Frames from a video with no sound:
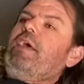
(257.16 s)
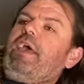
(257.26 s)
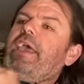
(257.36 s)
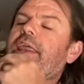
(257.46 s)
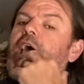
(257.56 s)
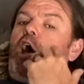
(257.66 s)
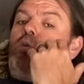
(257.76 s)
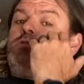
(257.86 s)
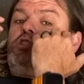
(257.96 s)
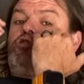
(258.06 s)
it
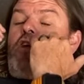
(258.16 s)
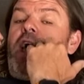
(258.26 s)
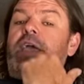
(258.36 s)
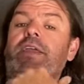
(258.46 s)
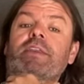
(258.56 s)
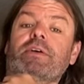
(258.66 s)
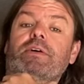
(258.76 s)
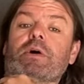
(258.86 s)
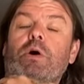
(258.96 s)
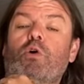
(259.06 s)
helps drain
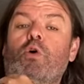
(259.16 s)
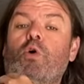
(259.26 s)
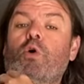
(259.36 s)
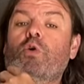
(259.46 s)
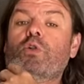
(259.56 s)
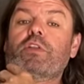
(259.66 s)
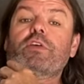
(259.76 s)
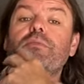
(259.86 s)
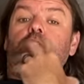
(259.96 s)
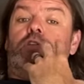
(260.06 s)
all the
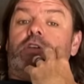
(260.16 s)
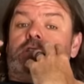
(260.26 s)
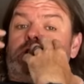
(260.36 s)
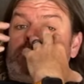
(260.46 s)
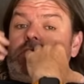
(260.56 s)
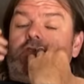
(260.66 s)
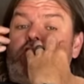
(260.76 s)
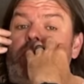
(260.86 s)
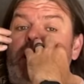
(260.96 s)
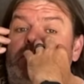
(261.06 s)
mucus
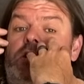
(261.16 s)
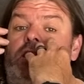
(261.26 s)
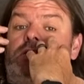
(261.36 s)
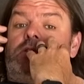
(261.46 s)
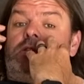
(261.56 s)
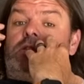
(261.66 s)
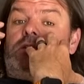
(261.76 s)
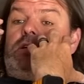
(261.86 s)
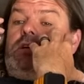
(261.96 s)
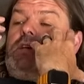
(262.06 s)
from our sinuses.
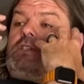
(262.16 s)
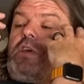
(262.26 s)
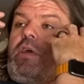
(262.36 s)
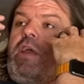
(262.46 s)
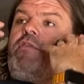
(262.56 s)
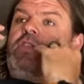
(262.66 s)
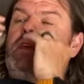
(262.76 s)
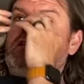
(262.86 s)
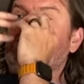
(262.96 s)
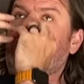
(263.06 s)
So
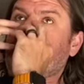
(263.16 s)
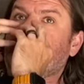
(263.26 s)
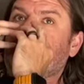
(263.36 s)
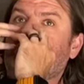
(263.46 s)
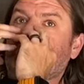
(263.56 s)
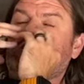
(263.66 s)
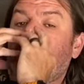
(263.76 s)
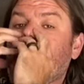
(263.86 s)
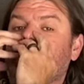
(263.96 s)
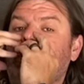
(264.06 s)
everything inside your
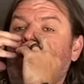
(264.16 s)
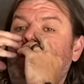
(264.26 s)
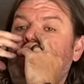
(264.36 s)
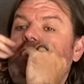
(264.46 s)
sinus here,